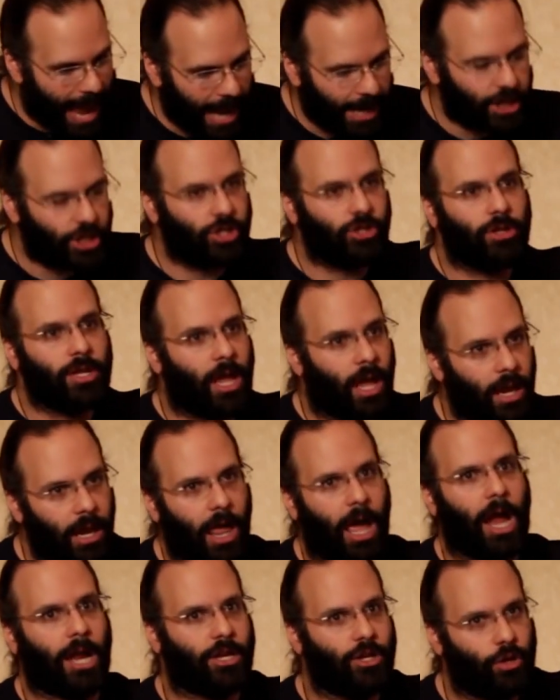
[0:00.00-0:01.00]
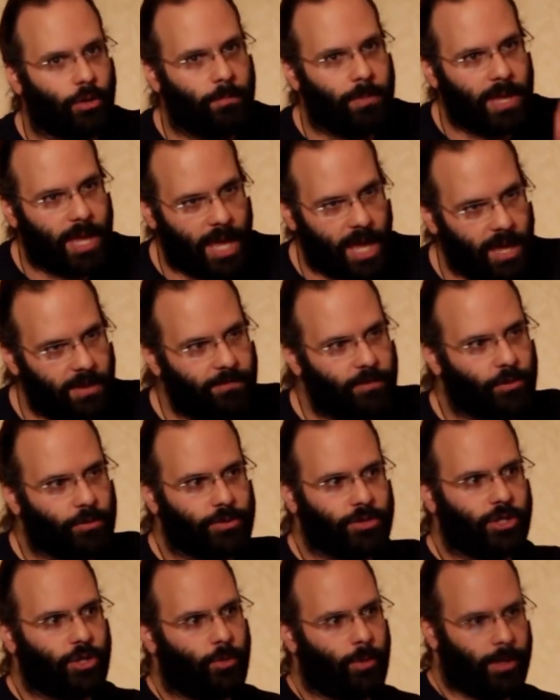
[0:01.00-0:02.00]
actually aligned your
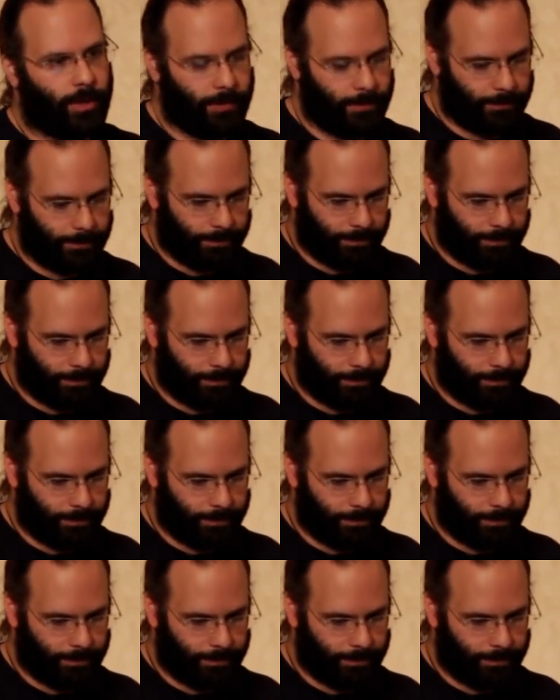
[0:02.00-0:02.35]
behavior to it.